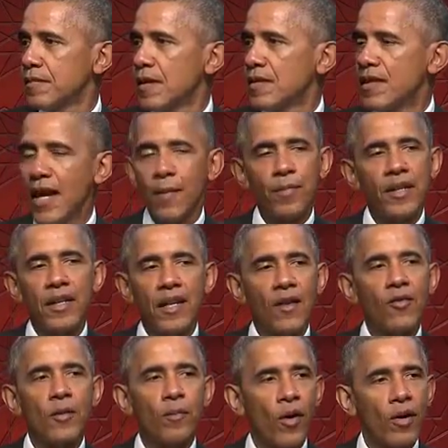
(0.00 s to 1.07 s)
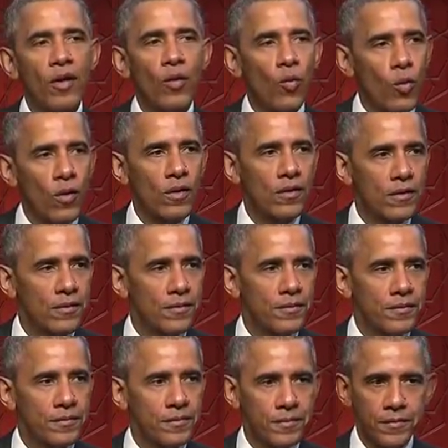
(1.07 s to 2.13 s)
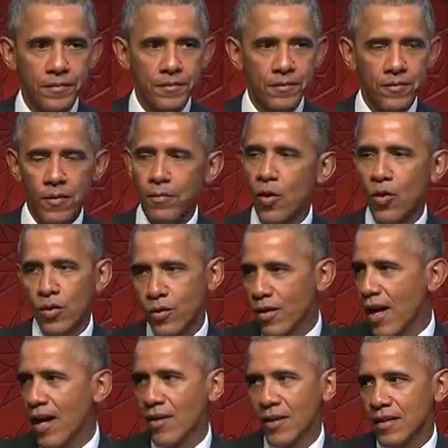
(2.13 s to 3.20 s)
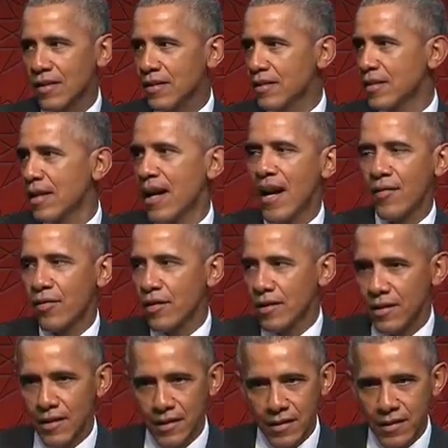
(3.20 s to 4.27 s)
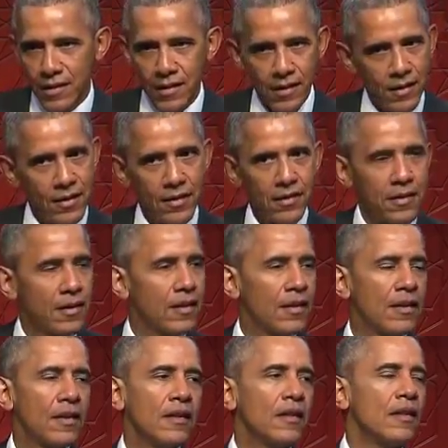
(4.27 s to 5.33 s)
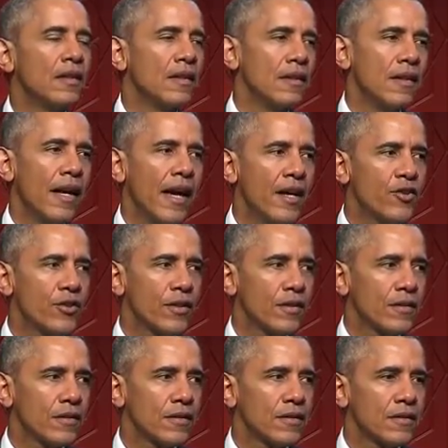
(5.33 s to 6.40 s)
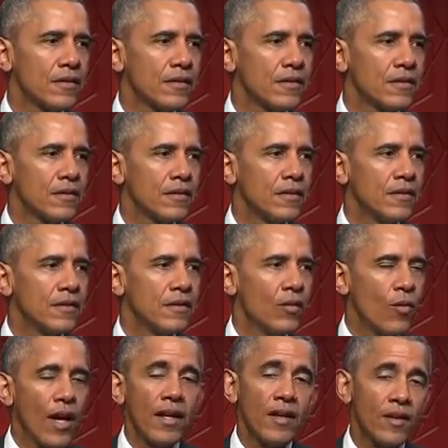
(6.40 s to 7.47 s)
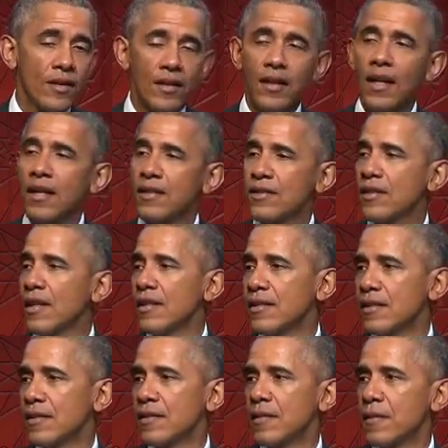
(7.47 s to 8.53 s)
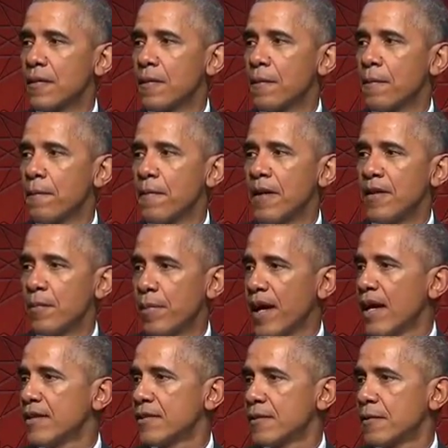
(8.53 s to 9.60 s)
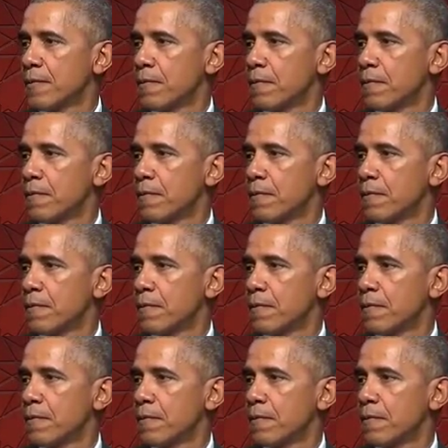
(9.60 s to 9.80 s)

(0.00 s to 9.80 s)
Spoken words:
It's happened in every part of the world, from Northern Ireland to Africa to Asia to right here in the United States in the past.